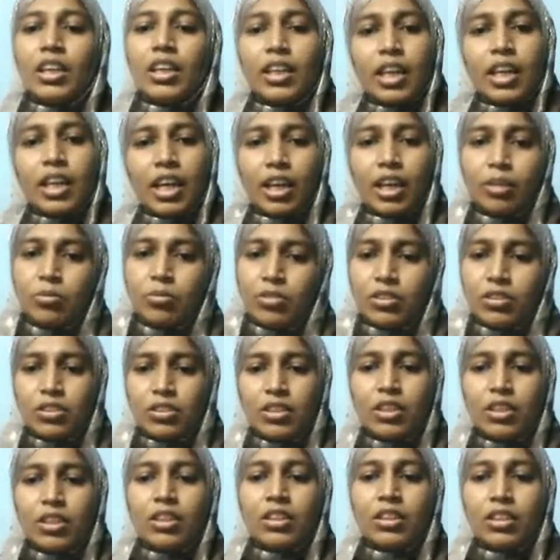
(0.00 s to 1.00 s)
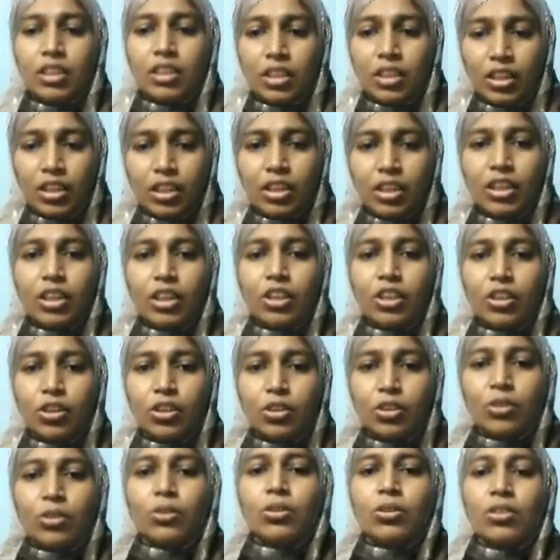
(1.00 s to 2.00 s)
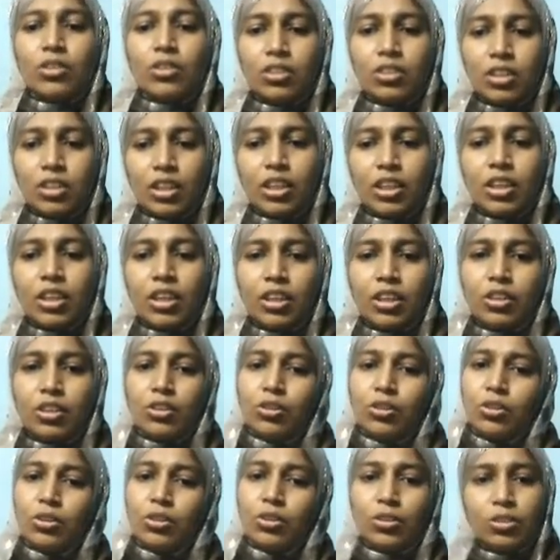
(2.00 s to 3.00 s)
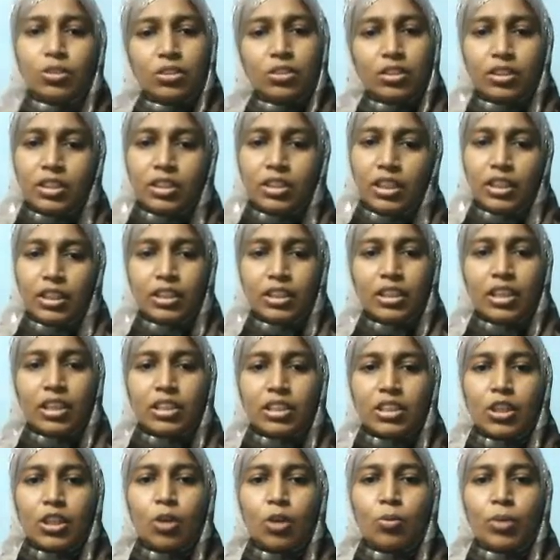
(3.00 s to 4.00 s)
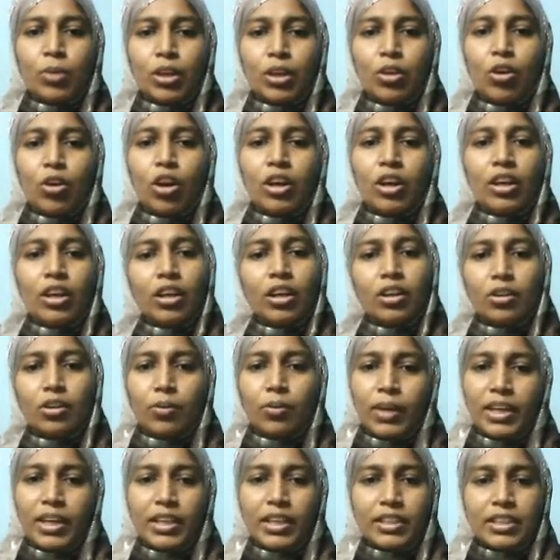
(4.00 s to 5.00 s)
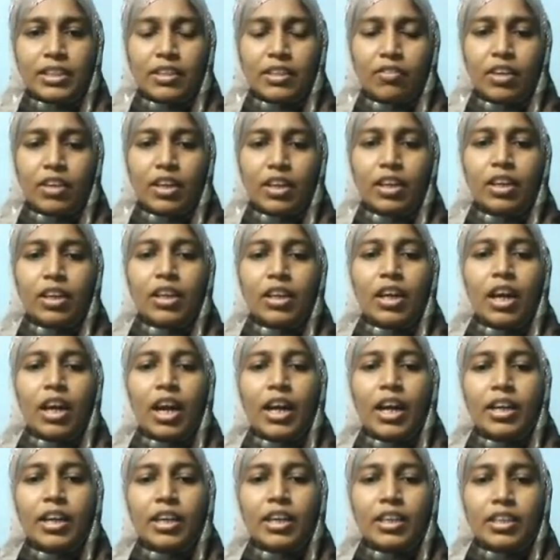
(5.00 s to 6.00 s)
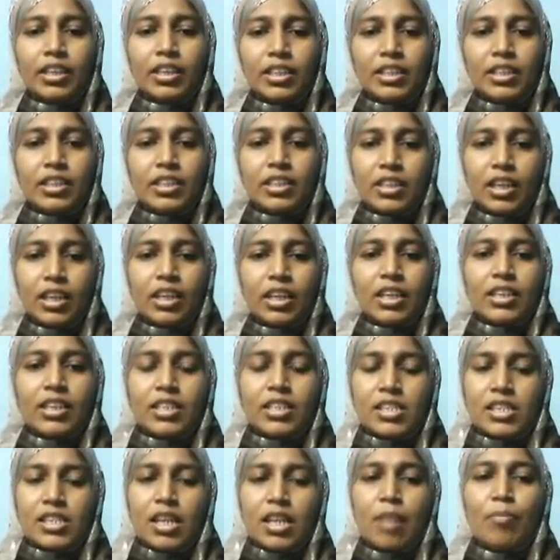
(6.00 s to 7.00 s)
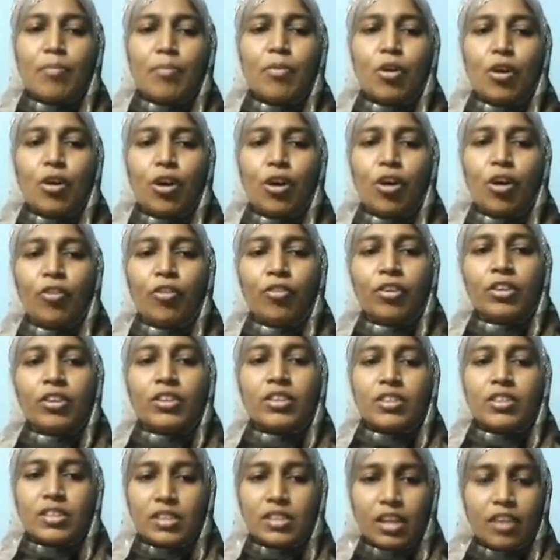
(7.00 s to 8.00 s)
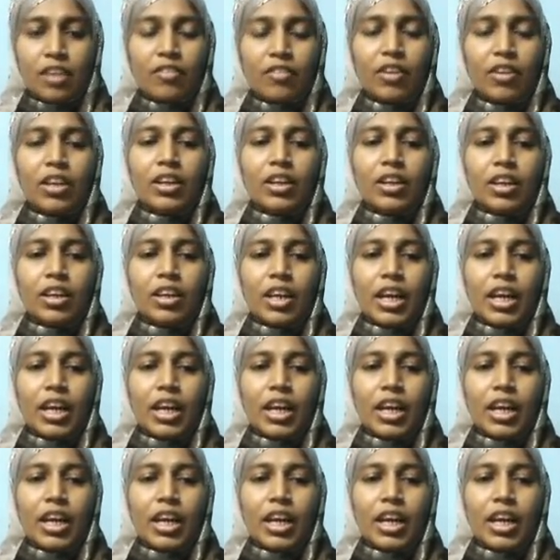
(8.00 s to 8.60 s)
times. 3 into 3 into 3. That's how we got 27. And it is written as a sum of 7,